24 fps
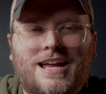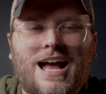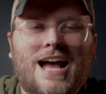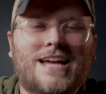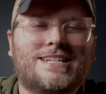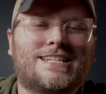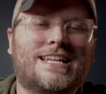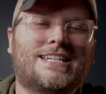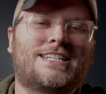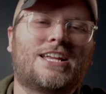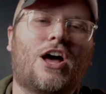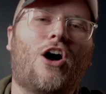
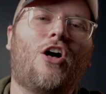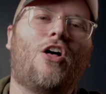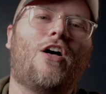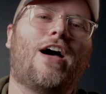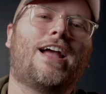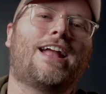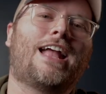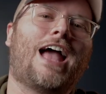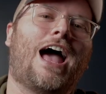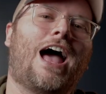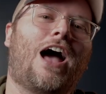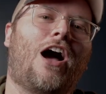Guys, that's all
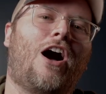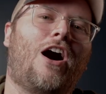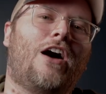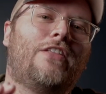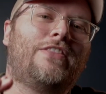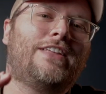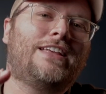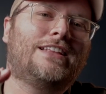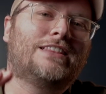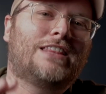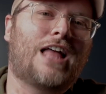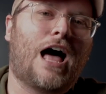I got on
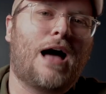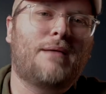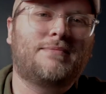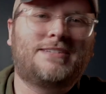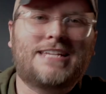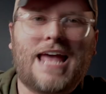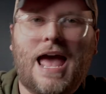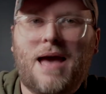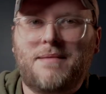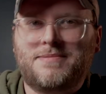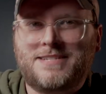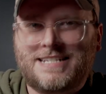the
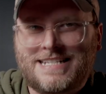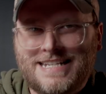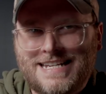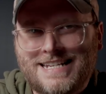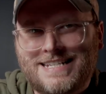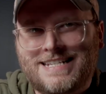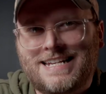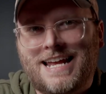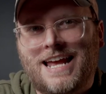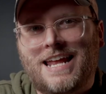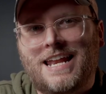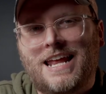Lomtap
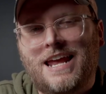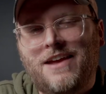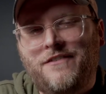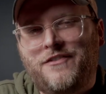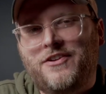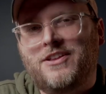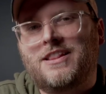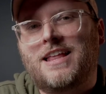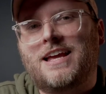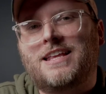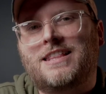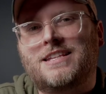C-stand.
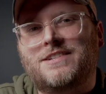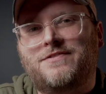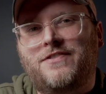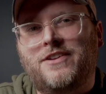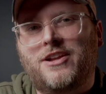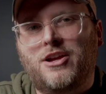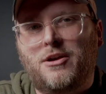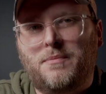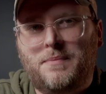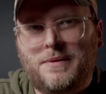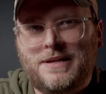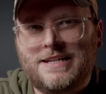If you like this
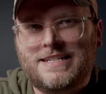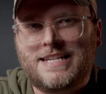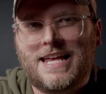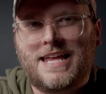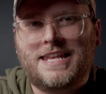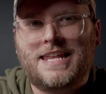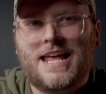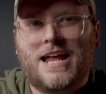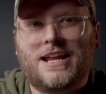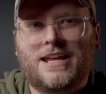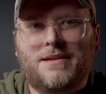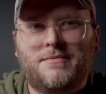video, please
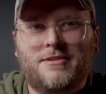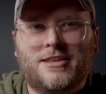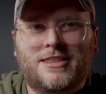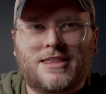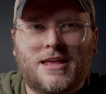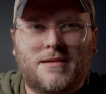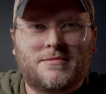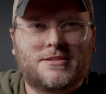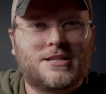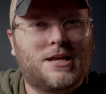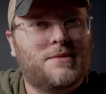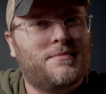head down and give me a
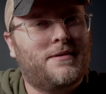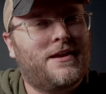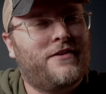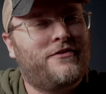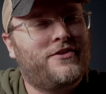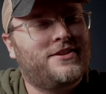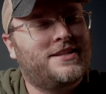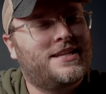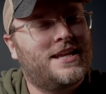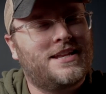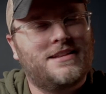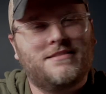thumbs up. If
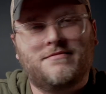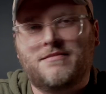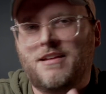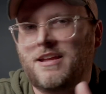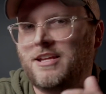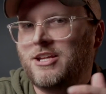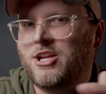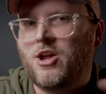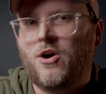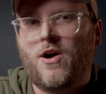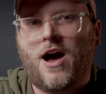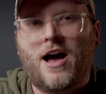you didn't,
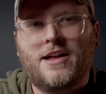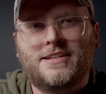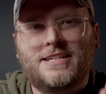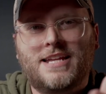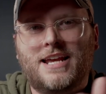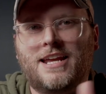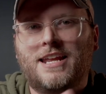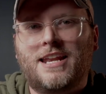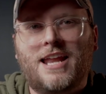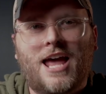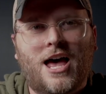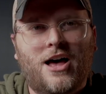you know, I'll
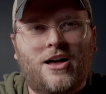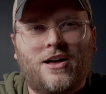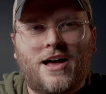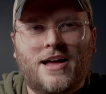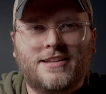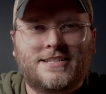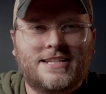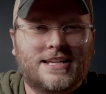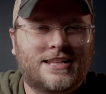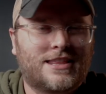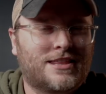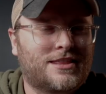take an L,
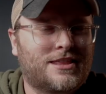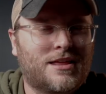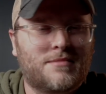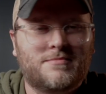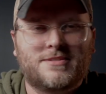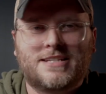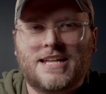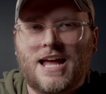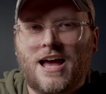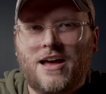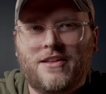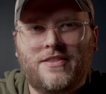I'll take the
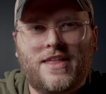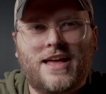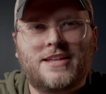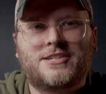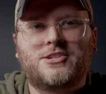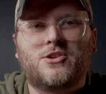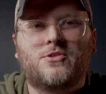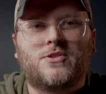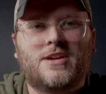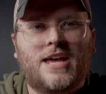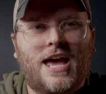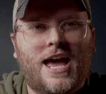thumbs down,
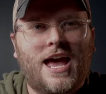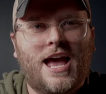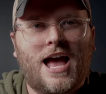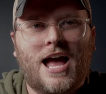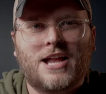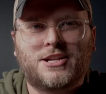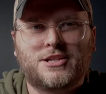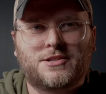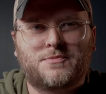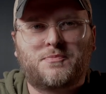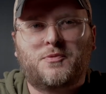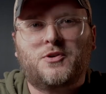that's okay.
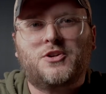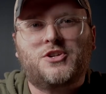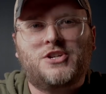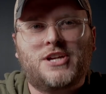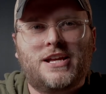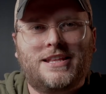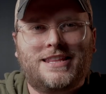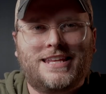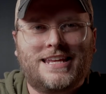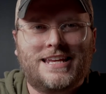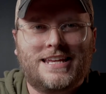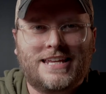I just
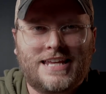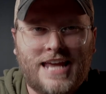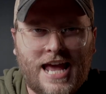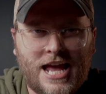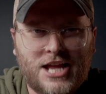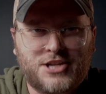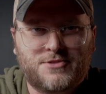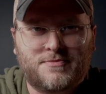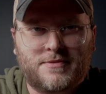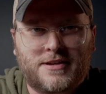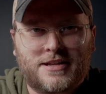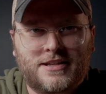appreciate the
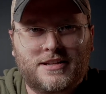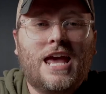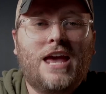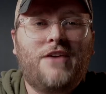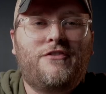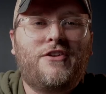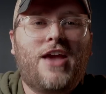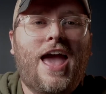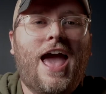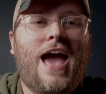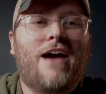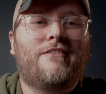engagement.
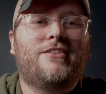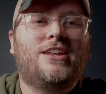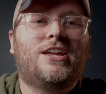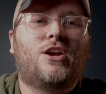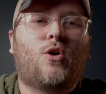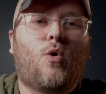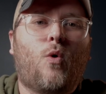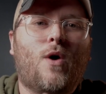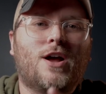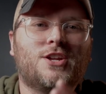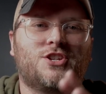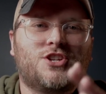If you have any
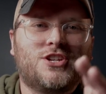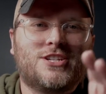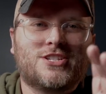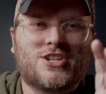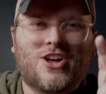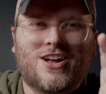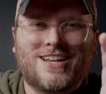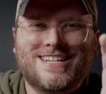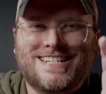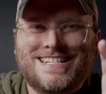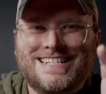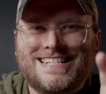questions
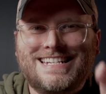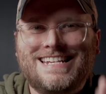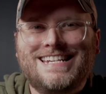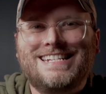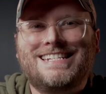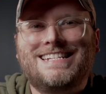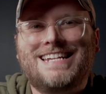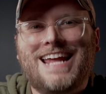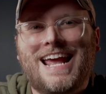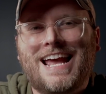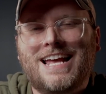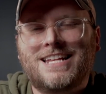on
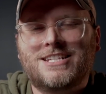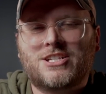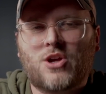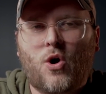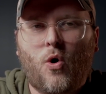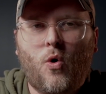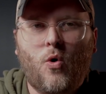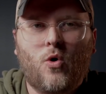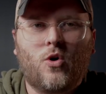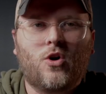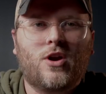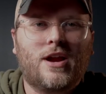C-stands,
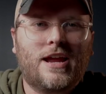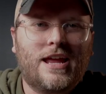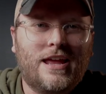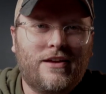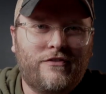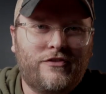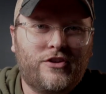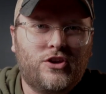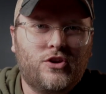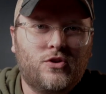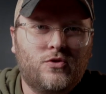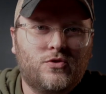or
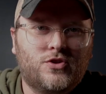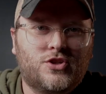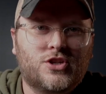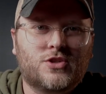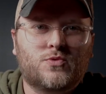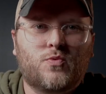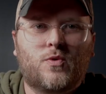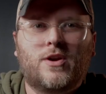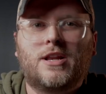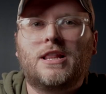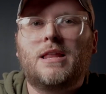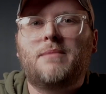if you
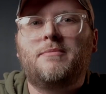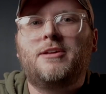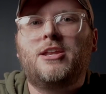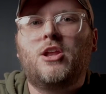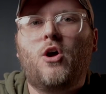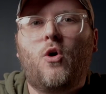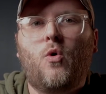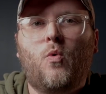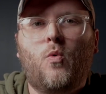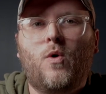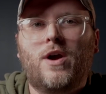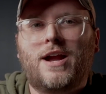just wanna let me
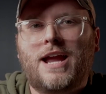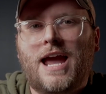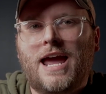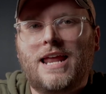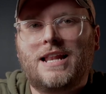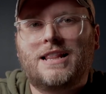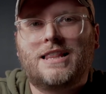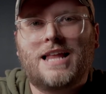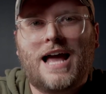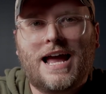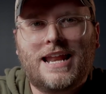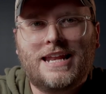know what
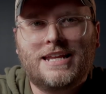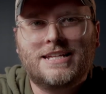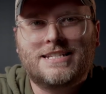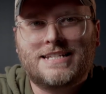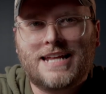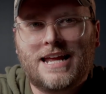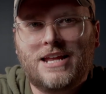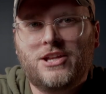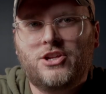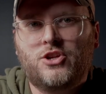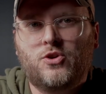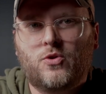kind of lighting
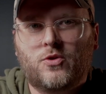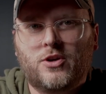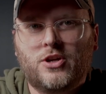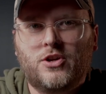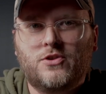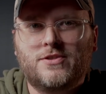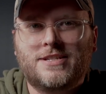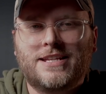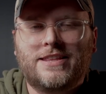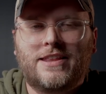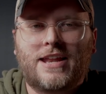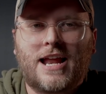stand you're
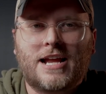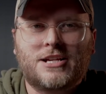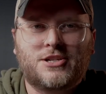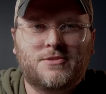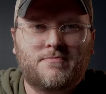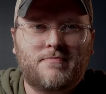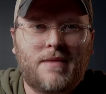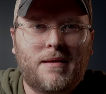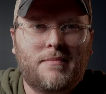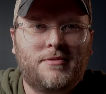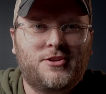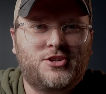using that I
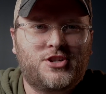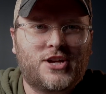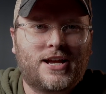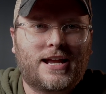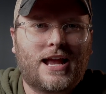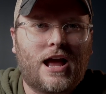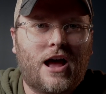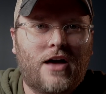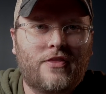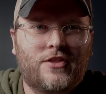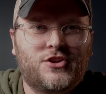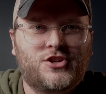should maybe
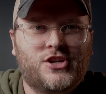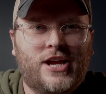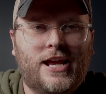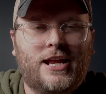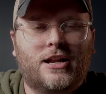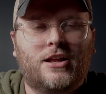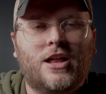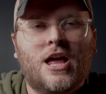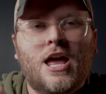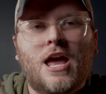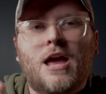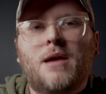check out on the
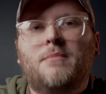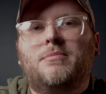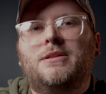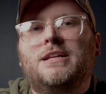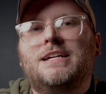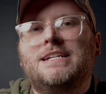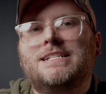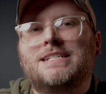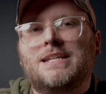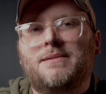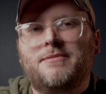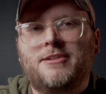channel,
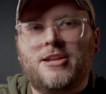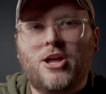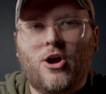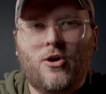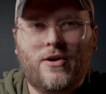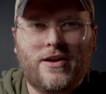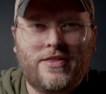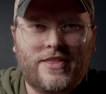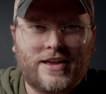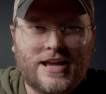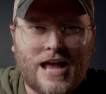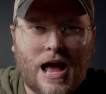please let me
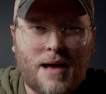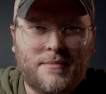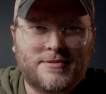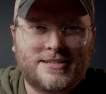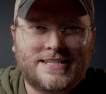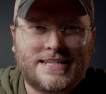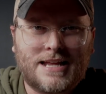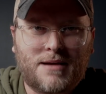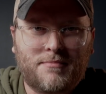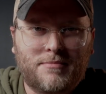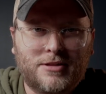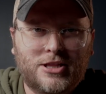know in the
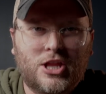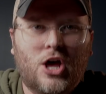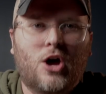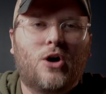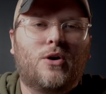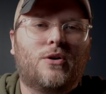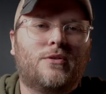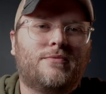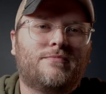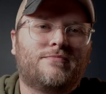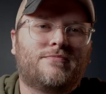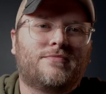comments down
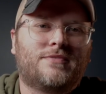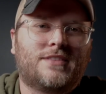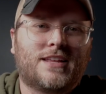below.